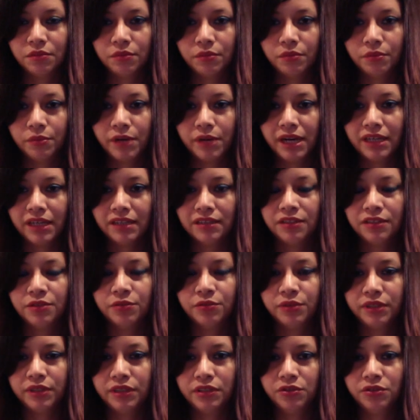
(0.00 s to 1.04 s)
Practice a
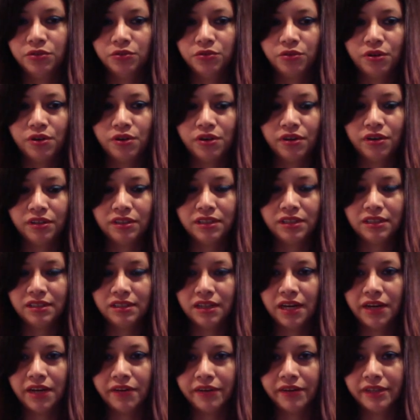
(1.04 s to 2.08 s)
really strong
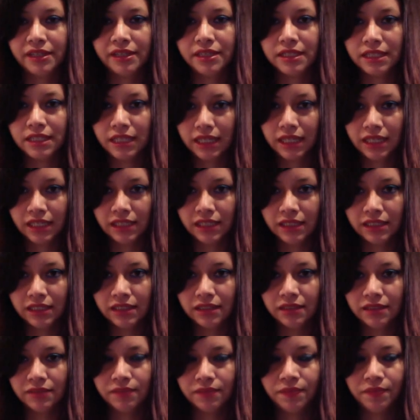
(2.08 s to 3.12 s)
desire and intent
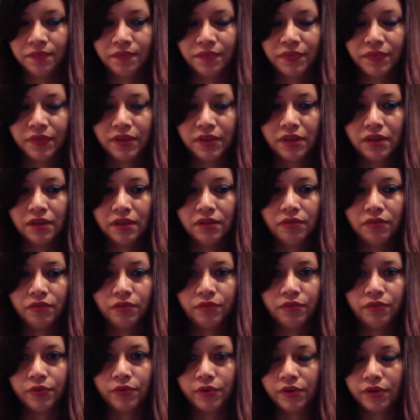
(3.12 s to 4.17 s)

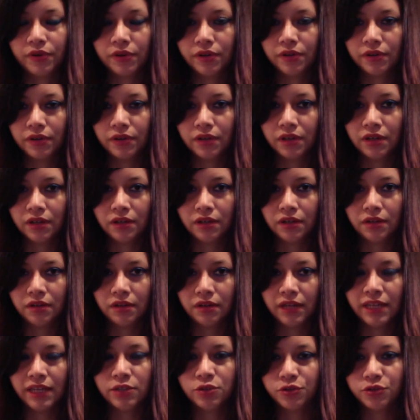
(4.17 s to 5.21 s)
for,
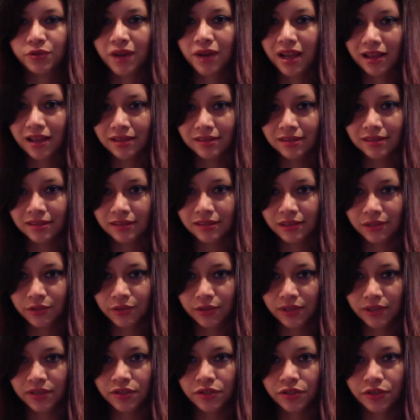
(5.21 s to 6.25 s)
and trust.
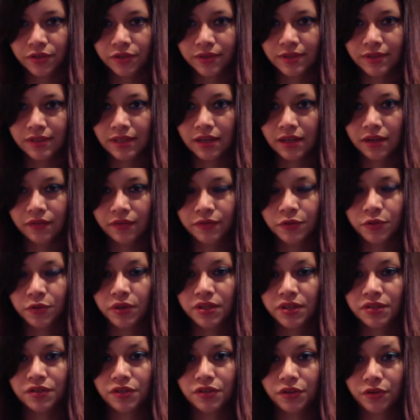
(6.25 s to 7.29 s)
Trust yourself.
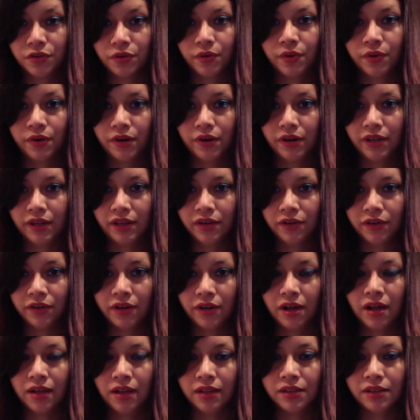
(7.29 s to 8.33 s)
Trust your inner
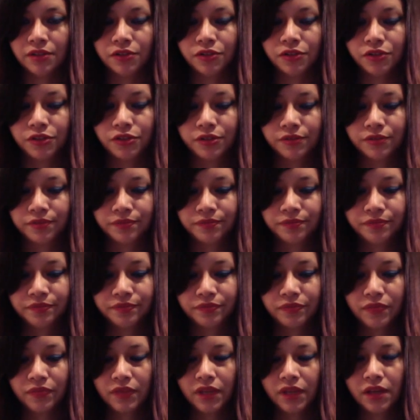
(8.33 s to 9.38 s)
knowledge.
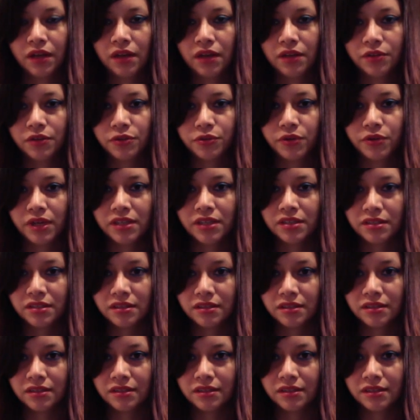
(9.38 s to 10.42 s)

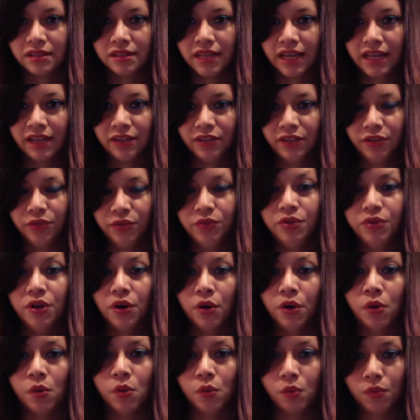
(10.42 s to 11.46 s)
Trust that you
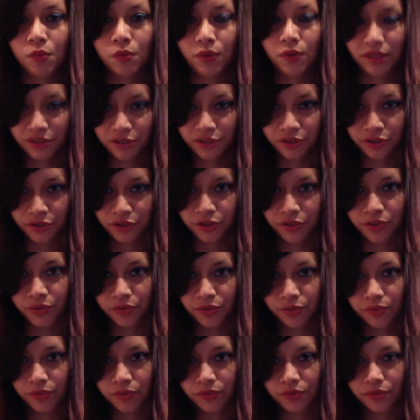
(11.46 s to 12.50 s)
know what to do.